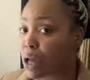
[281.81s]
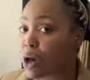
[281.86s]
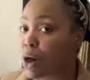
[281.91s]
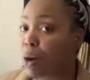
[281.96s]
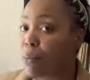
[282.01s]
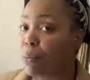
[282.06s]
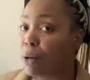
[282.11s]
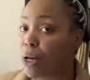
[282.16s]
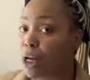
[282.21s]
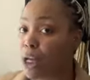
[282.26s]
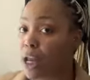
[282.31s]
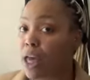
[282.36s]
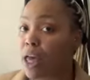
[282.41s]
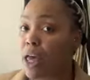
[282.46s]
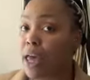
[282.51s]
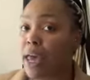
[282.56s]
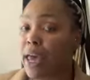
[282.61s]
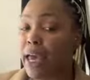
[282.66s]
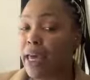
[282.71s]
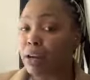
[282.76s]
But
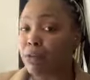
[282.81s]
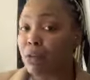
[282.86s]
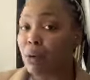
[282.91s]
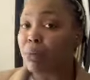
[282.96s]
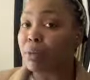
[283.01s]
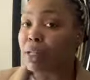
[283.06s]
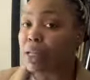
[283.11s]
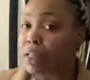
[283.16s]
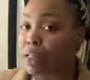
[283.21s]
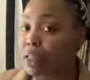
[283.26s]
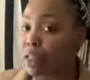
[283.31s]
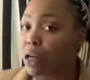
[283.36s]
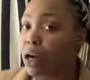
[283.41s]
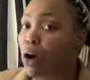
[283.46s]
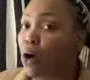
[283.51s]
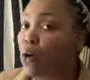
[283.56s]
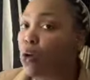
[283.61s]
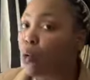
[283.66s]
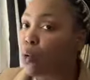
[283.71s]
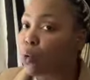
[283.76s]
in replacing a
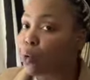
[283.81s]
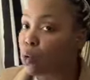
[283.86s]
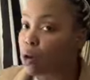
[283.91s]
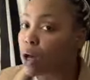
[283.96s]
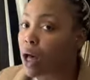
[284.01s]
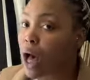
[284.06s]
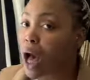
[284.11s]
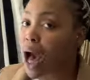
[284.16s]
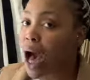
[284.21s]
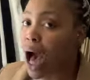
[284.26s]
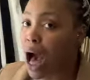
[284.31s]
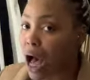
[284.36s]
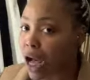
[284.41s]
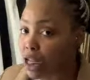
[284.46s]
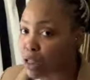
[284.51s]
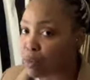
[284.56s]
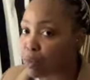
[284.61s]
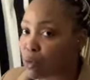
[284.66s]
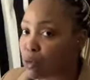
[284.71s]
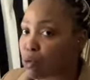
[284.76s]
whole hospital,